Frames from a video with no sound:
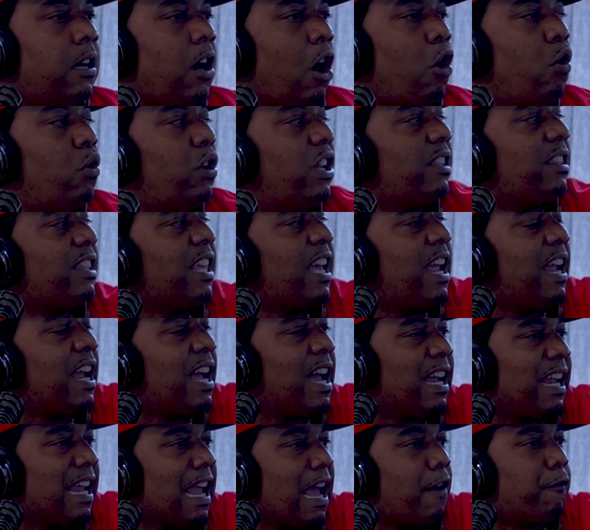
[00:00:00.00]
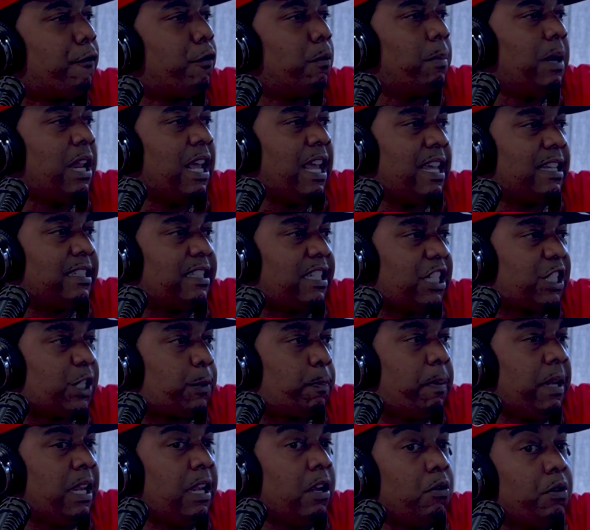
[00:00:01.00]
Only thing I got from there is
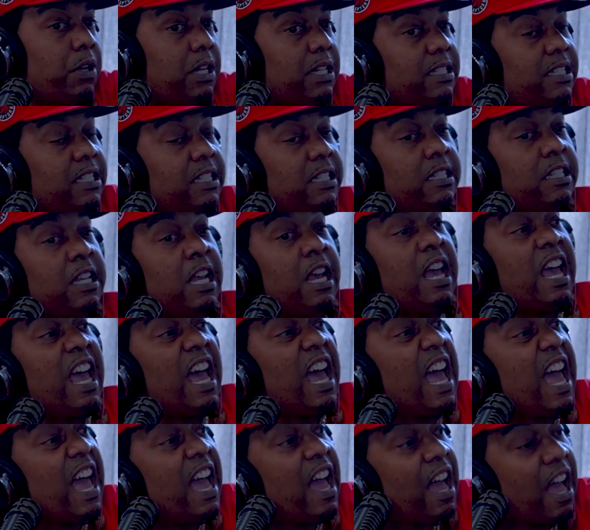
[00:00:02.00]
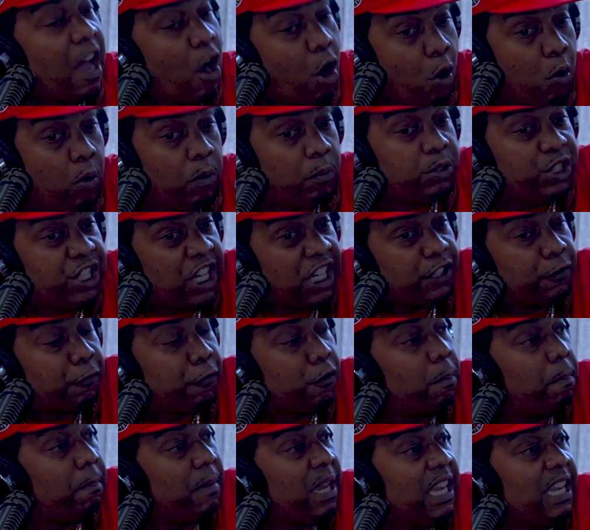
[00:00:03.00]
experiences. Hope just
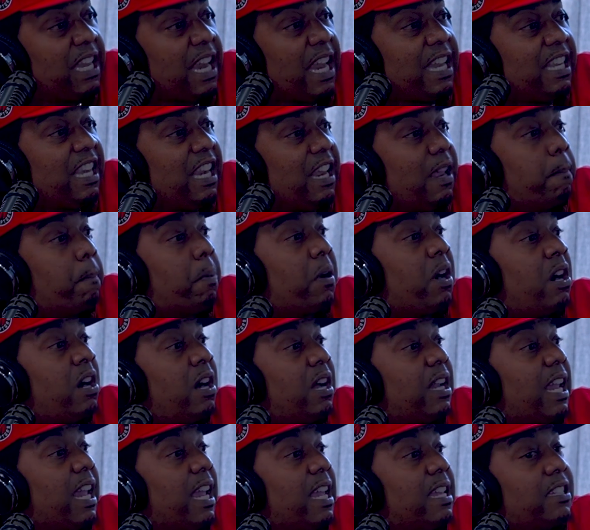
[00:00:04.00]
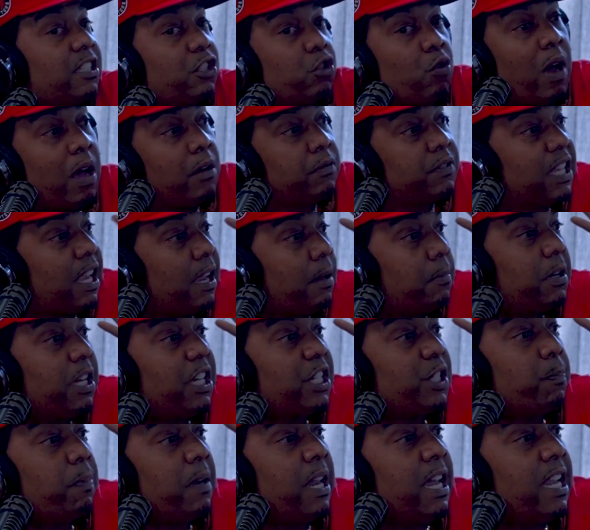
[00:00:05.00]
for me they did podcasting, so I was able to
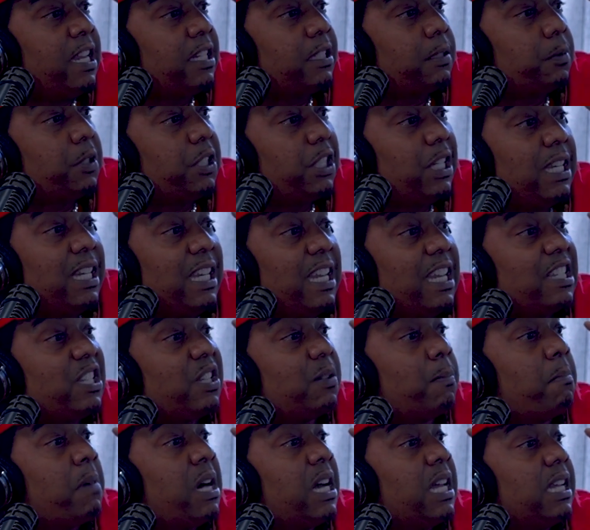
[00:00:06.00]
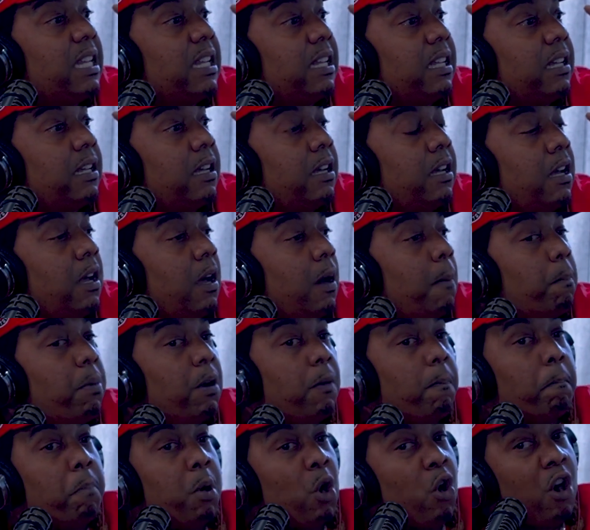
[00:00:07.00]
explain some shit and get some money.
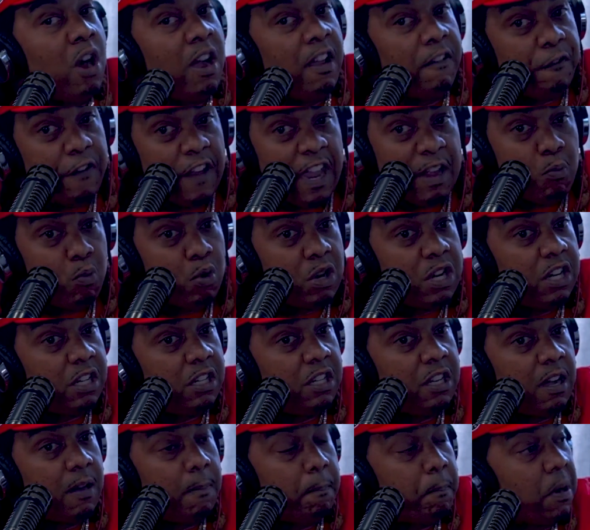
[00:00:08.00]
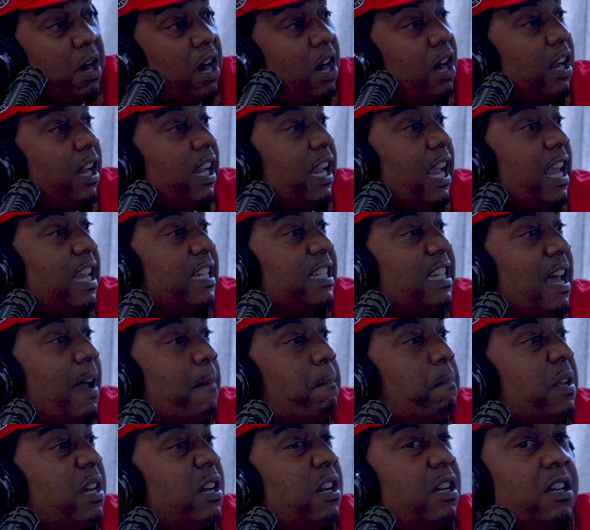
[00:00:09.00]
But boy, if they wouldn't have done podcasting,
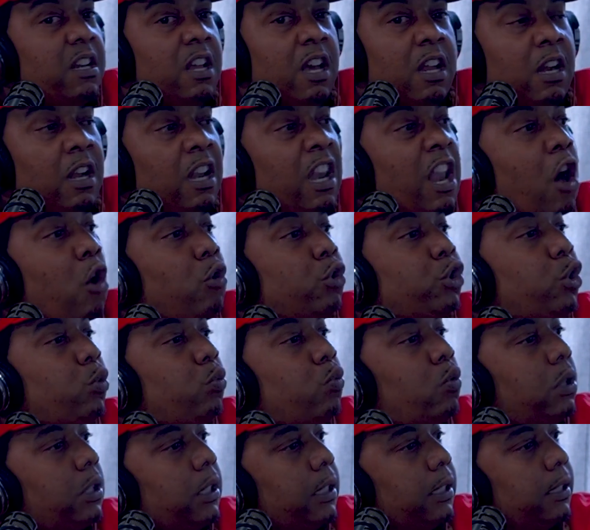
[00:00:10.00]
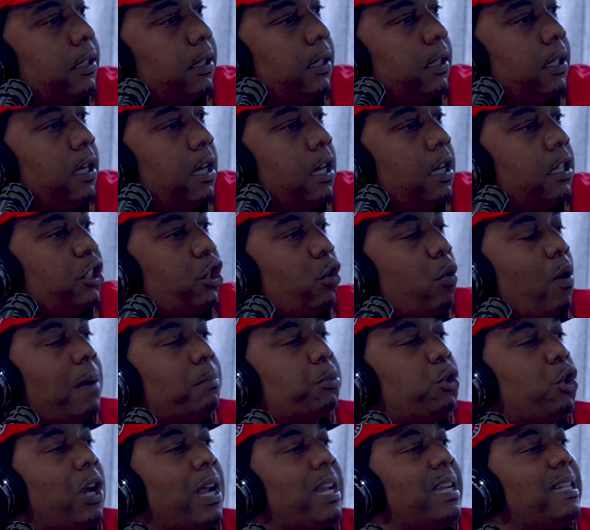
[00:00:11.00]
I'd been another lost one. So
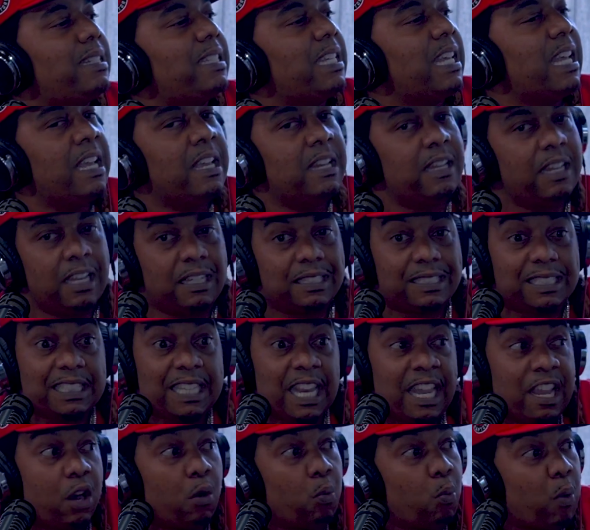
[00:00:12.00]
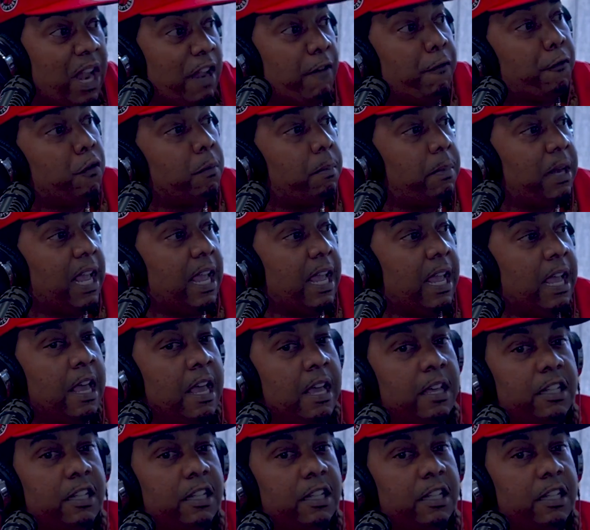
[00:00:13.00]
I'm trying to tell niggas stay away from that.